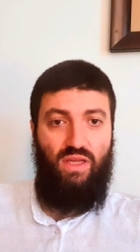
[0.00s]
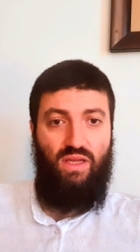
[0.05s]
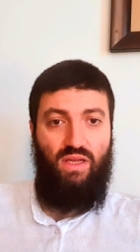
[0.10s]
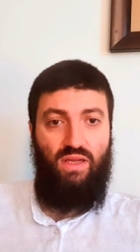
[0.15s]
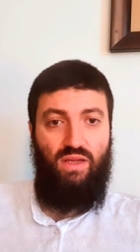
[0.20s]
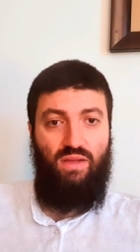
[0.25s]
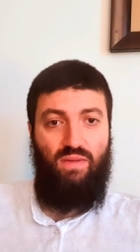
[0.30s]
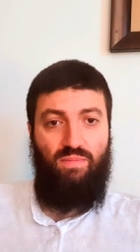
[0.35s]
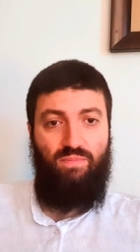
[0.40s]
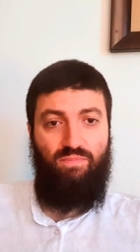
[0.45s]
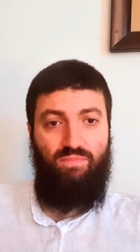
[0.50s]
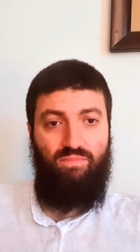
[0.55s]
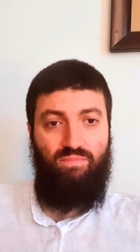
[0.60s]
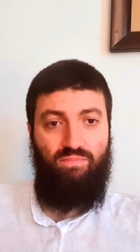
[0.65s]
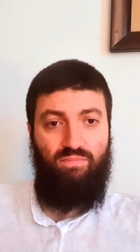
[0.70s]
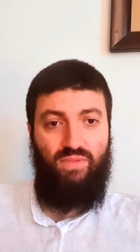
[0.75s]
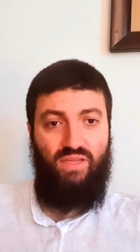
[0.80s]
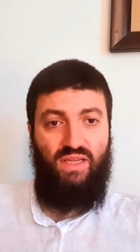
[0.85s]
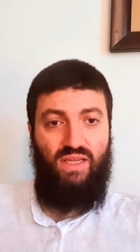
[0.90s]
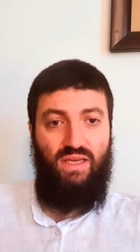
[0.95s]

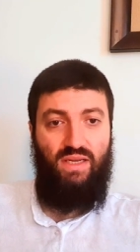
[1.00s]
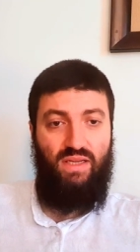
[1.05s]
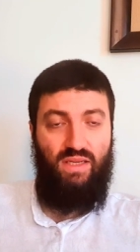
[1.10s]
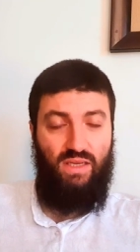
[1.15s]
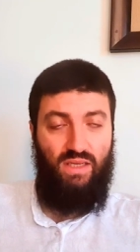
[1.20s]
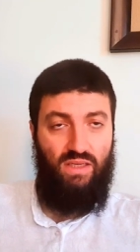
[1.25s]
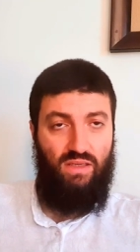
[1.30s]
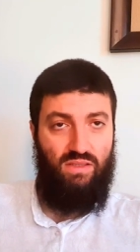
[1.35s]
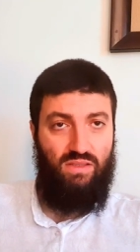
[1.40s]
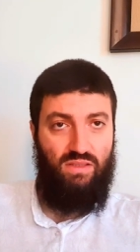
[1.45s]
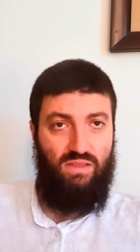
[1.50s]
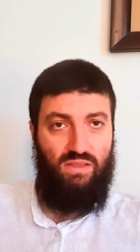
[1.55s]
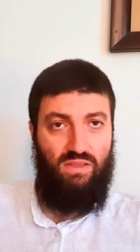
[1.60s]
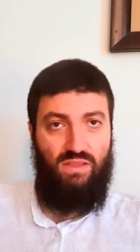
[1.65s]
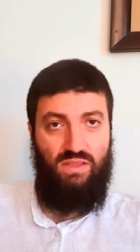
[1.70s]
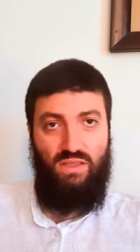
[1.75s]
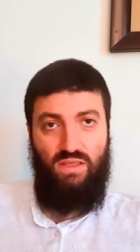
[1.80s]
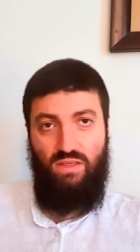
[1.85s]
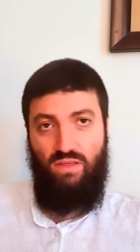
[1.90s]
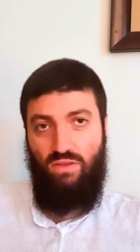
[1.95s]
um, killing
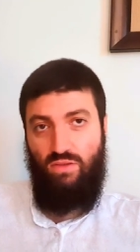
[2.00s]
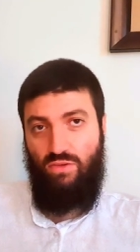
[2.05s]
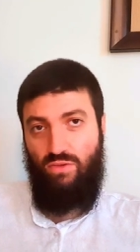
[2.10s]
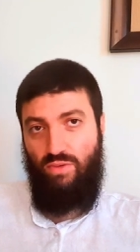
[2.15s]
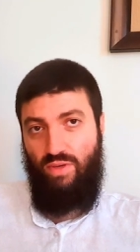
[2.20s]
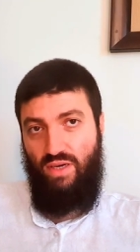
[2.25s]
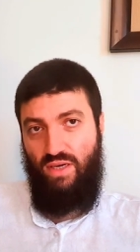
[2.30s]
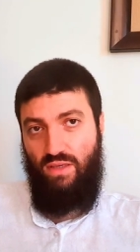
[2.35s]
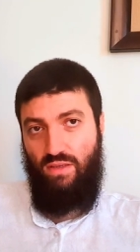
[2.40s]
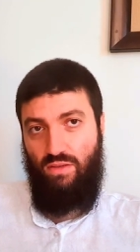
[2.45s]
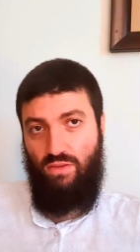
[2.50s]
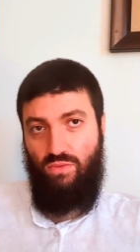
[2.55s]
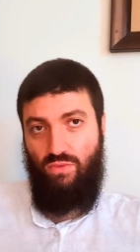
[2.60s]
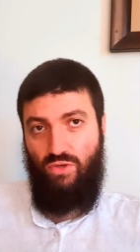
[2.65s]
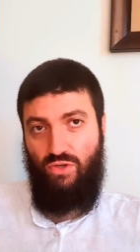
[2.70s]
innocents in Ukraine and